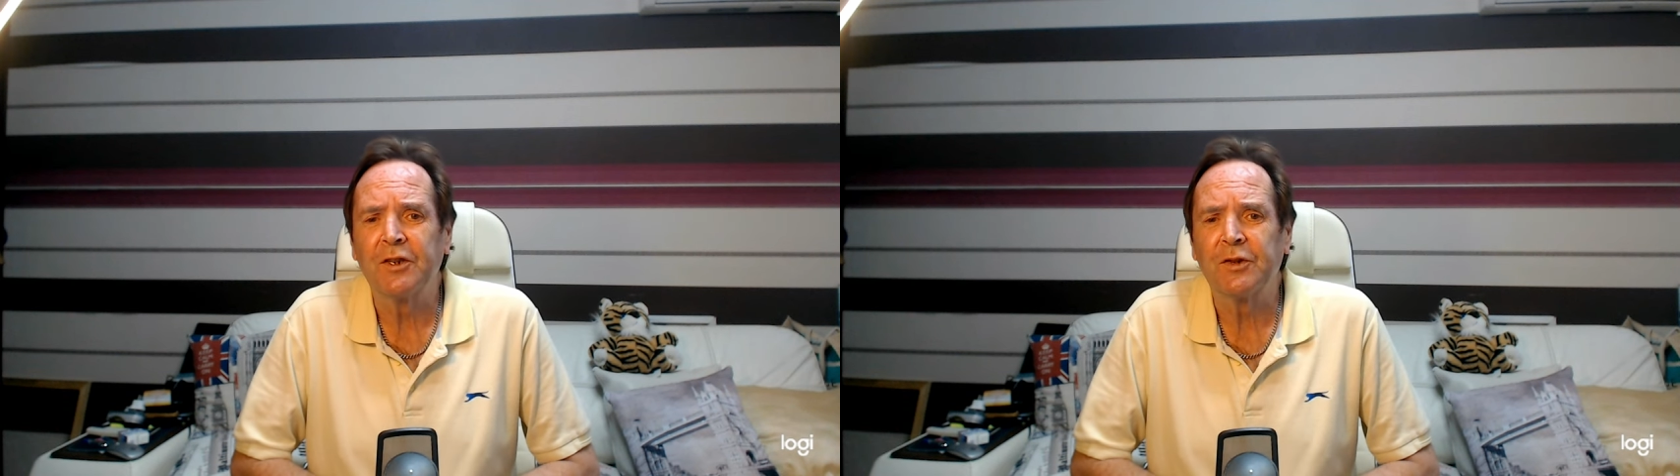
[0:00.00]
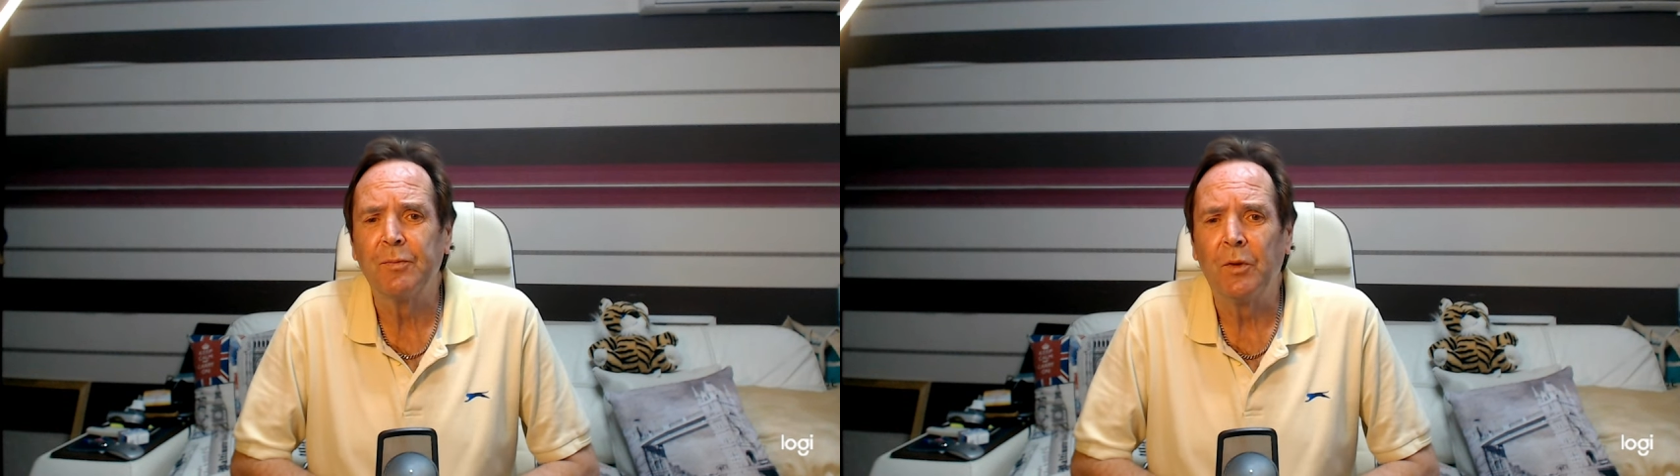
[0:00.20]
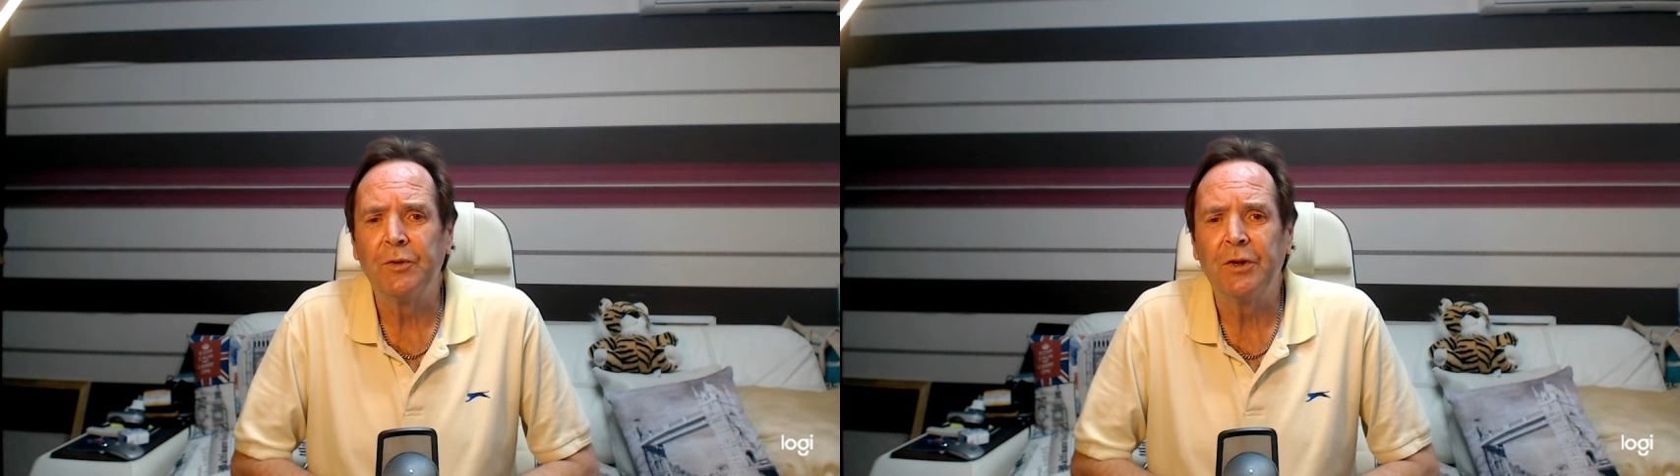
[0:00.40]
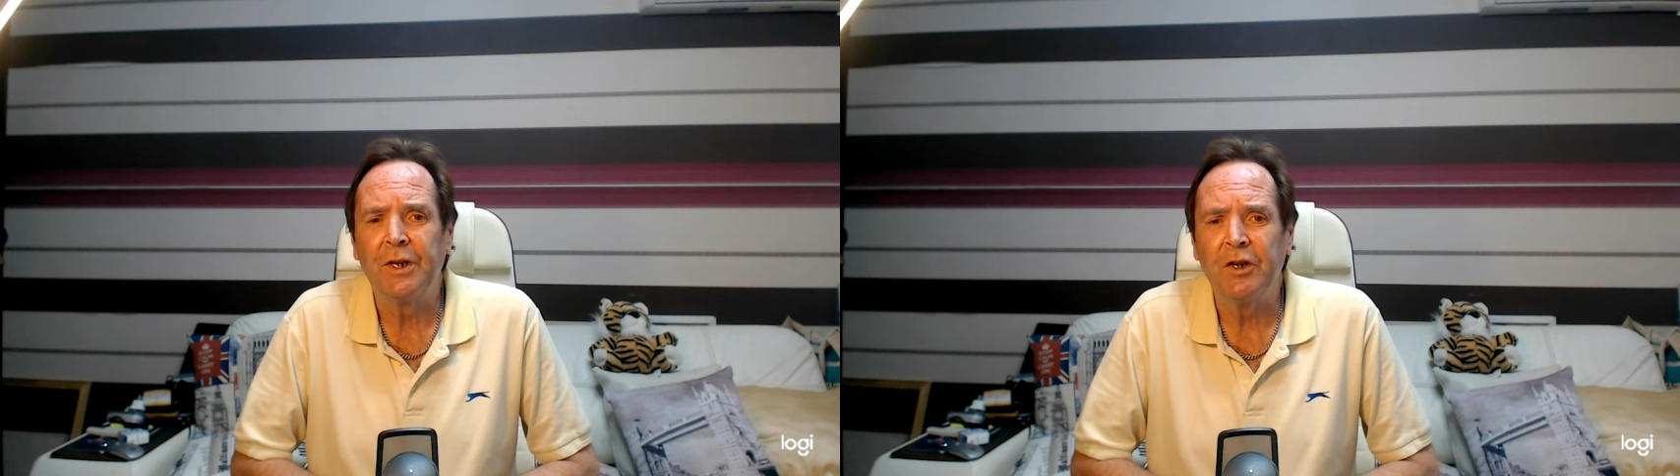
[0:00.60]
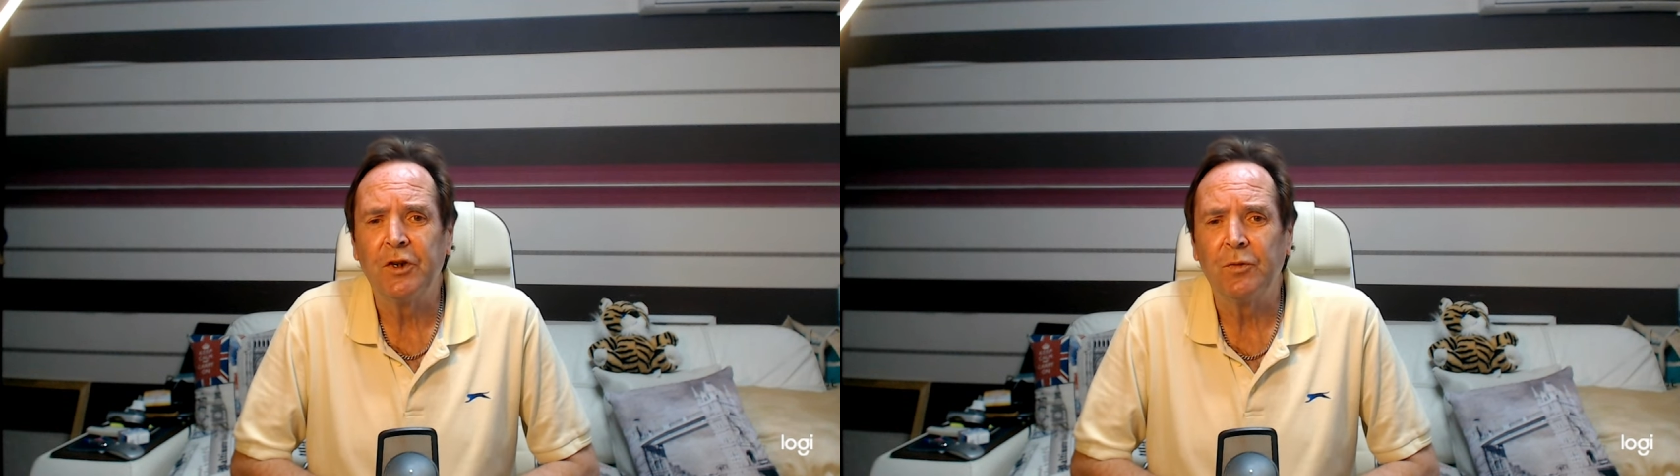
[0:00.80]
small
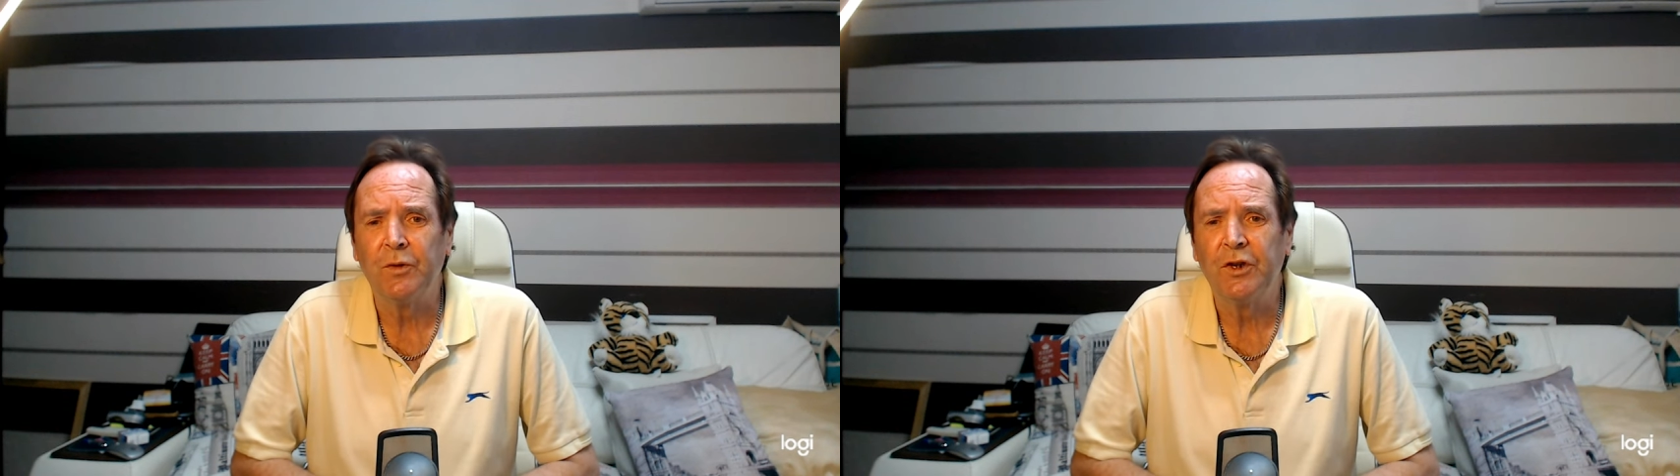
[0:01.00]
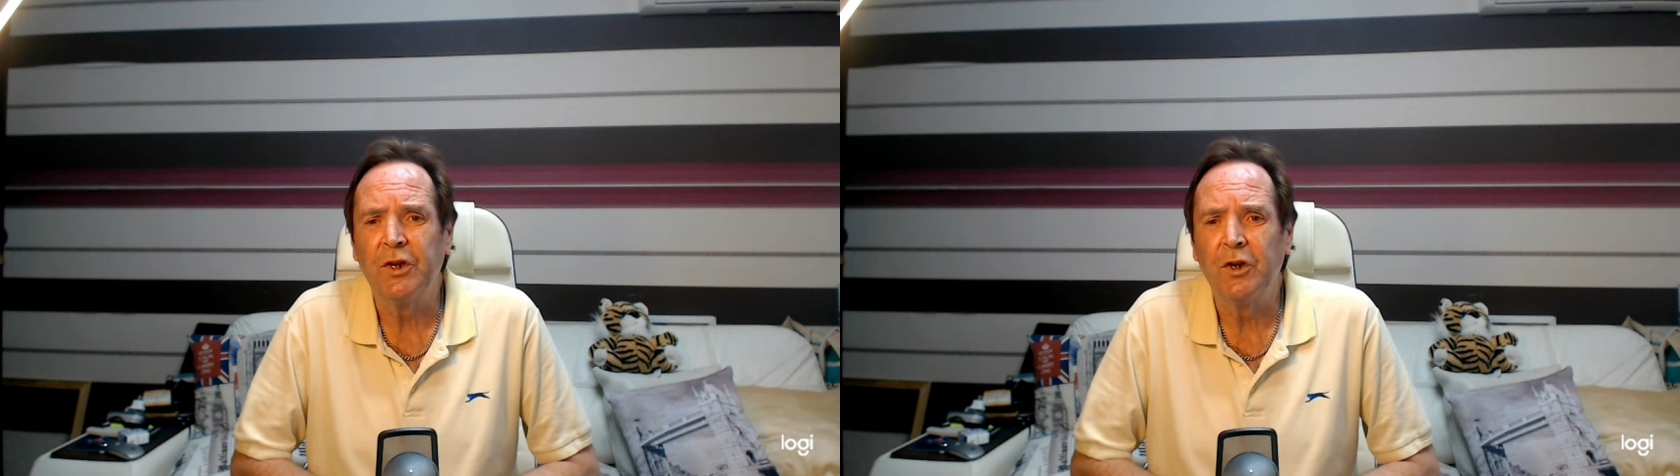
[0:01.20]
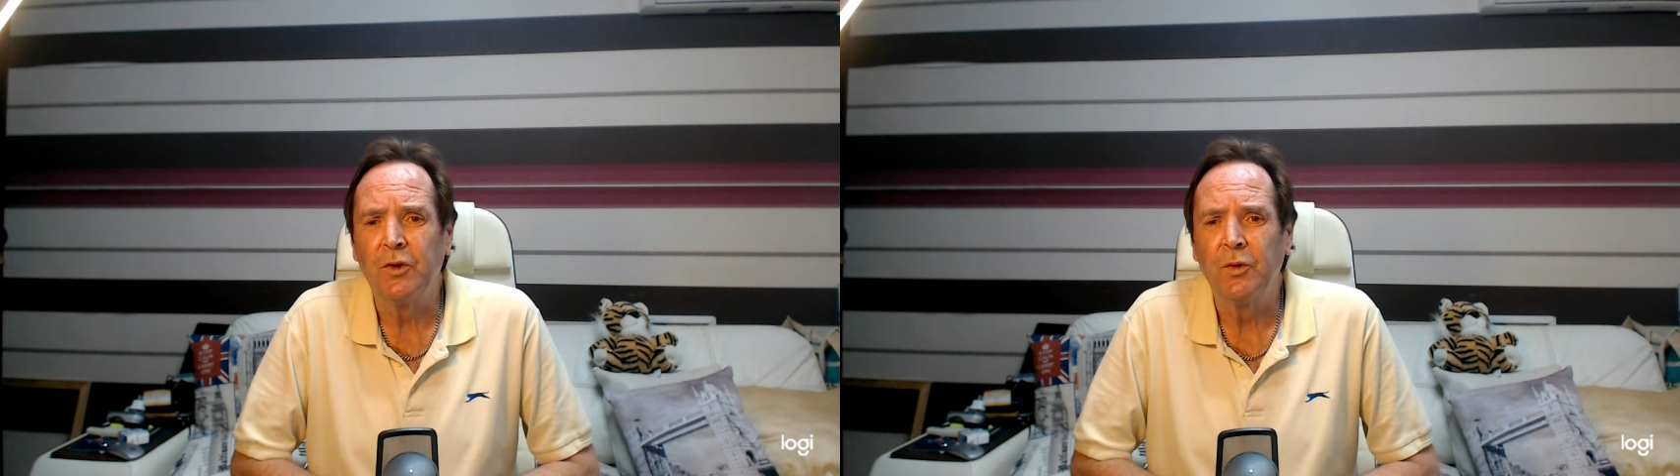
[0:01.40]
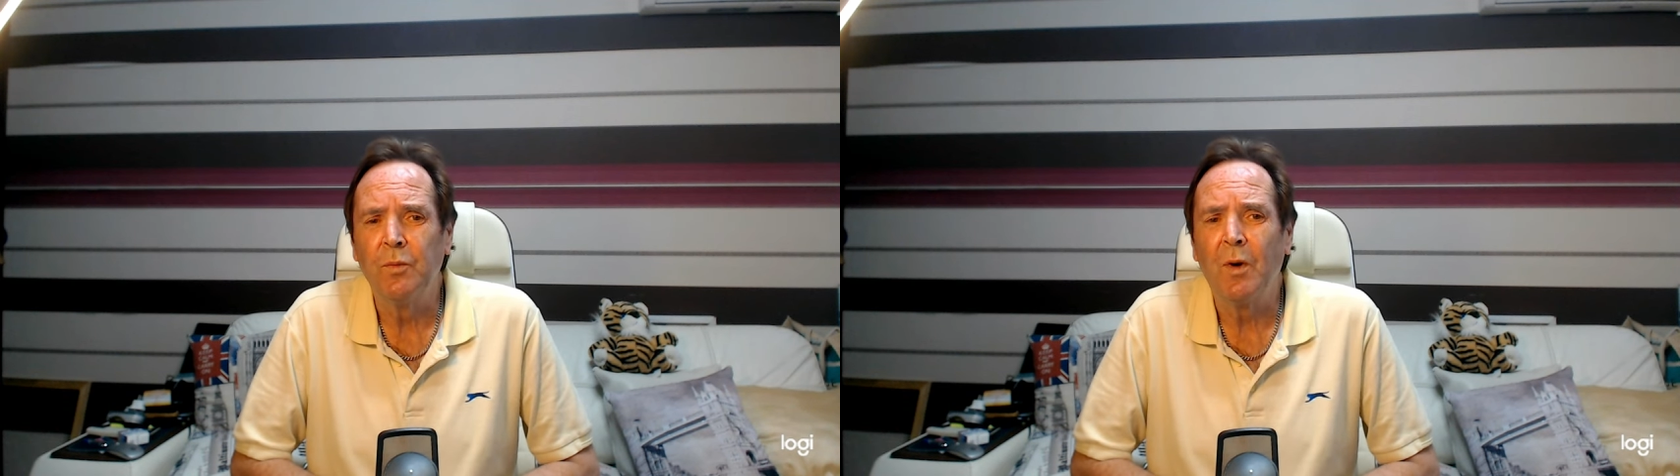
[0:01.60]
donation, which you can do by